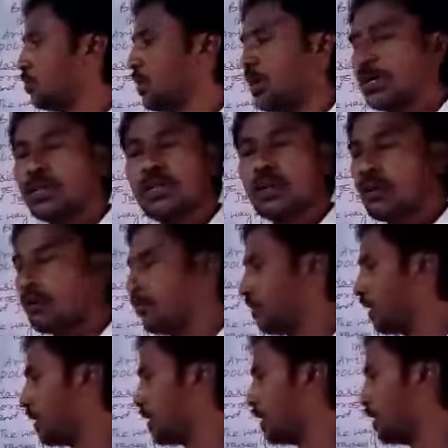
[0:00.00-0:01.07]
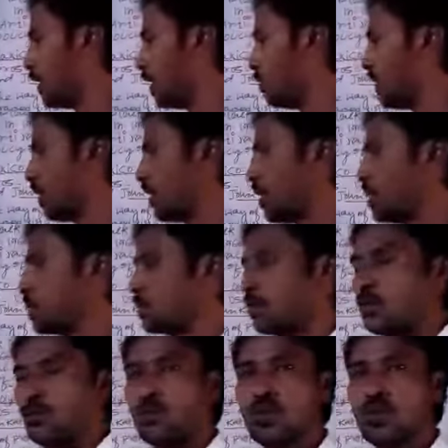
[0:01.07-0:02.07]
by the African Americans,